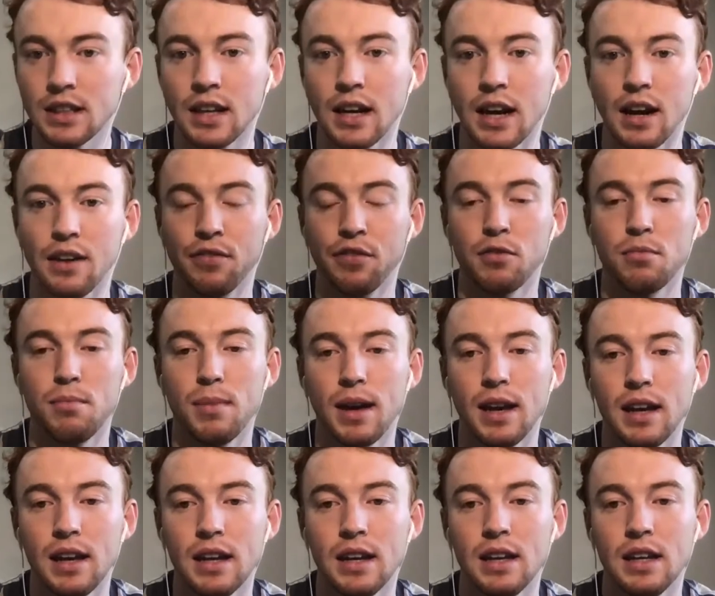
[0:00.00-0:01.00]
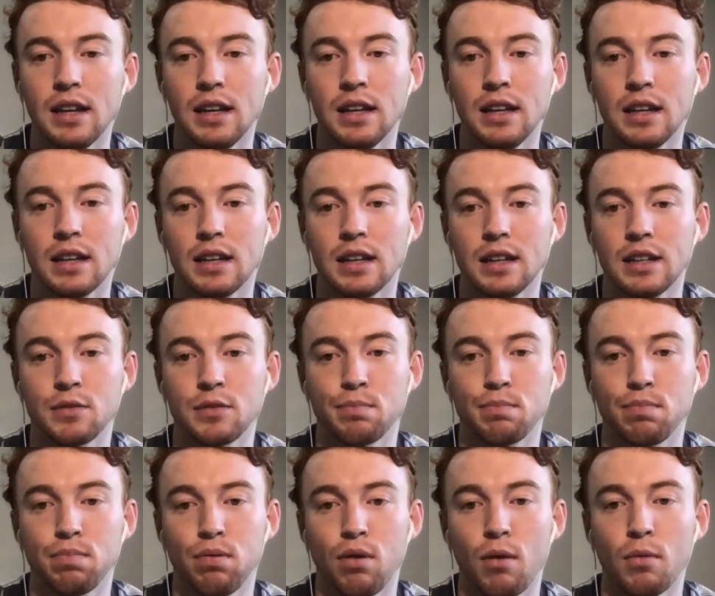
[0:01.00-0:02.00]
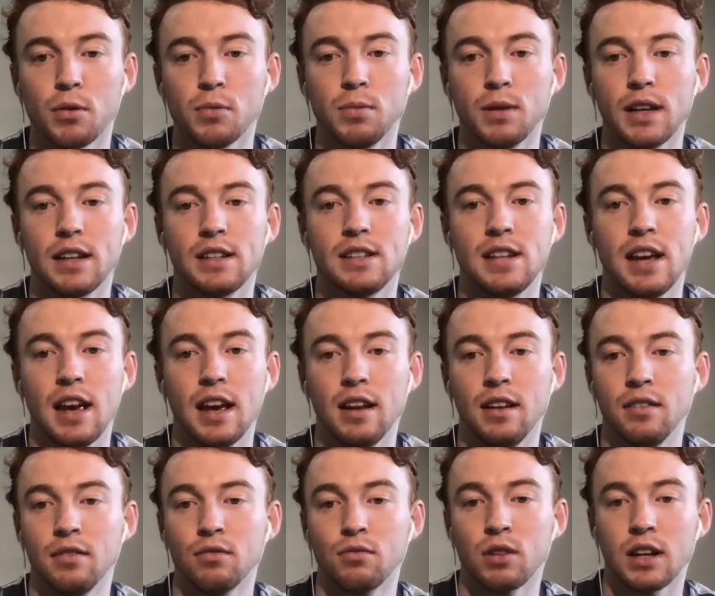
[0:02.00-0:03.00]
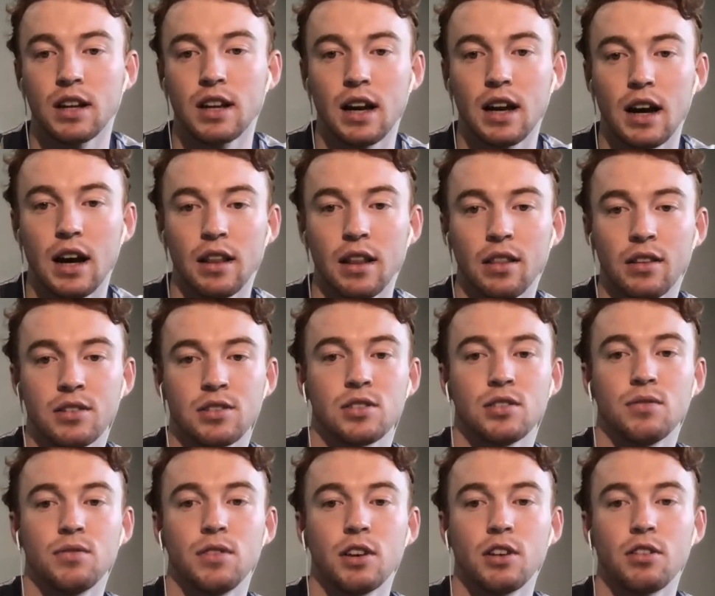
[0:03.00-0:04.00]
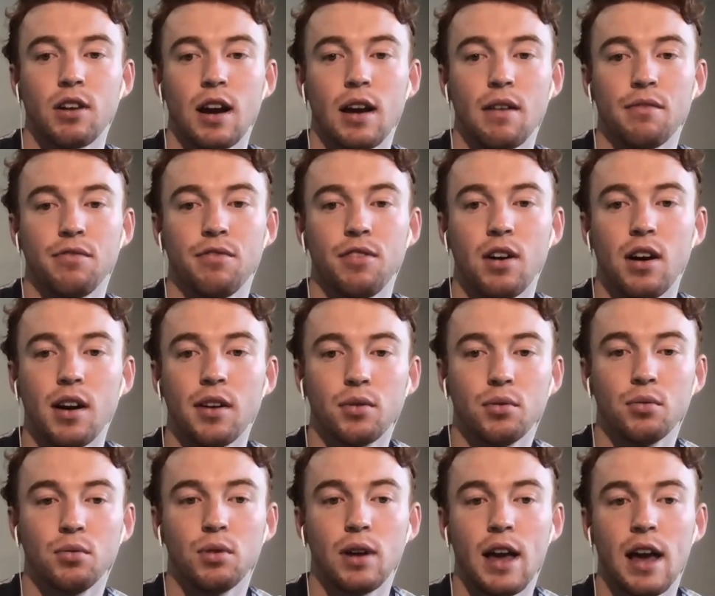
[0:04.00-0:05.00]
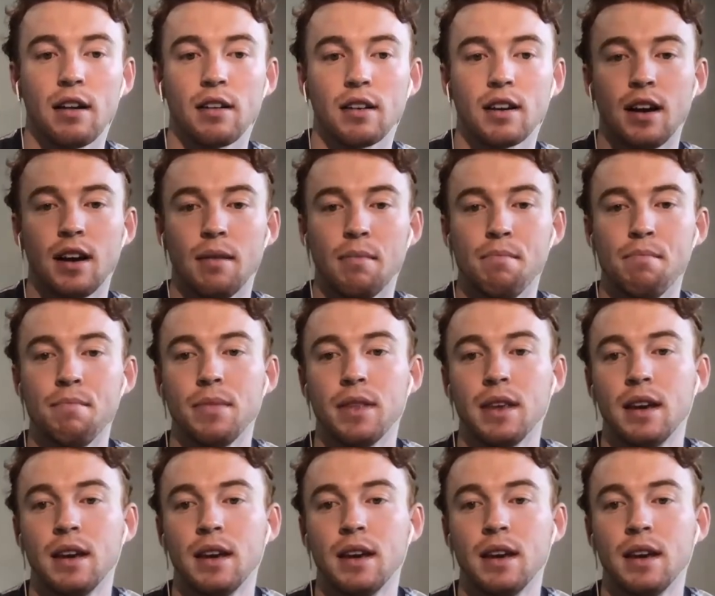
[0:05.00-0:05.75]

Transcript: For me, it's probably a 10, regardless of the grand final outcome.